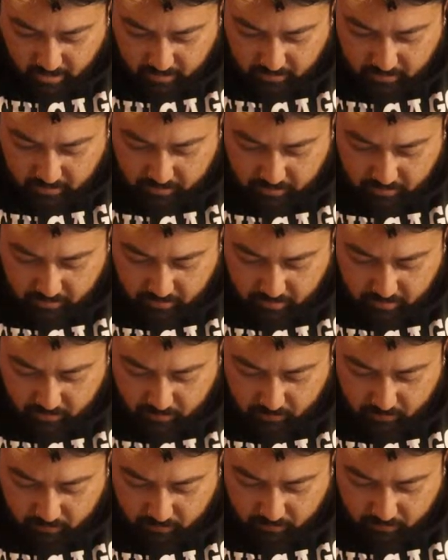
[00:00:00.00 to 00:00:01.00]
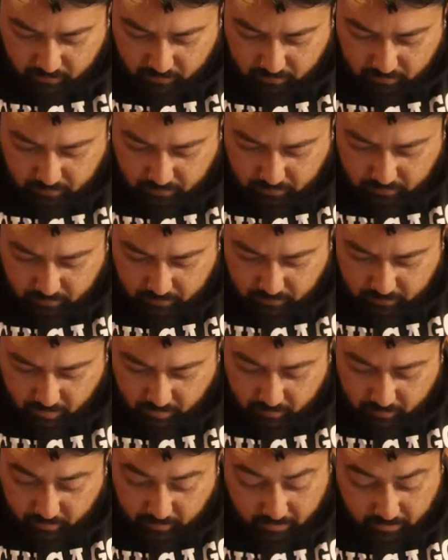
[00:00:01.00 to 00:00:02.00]
should, and
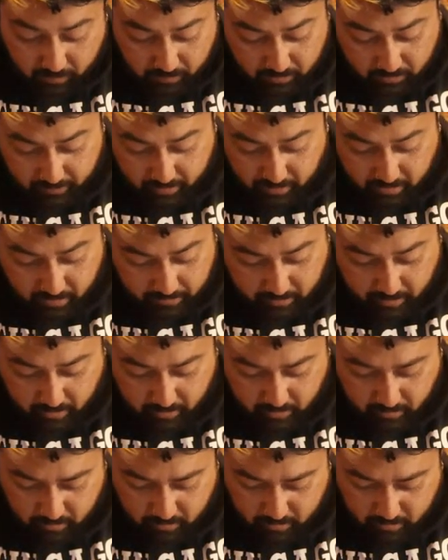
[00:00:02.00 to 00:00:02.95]
probably will be a thing.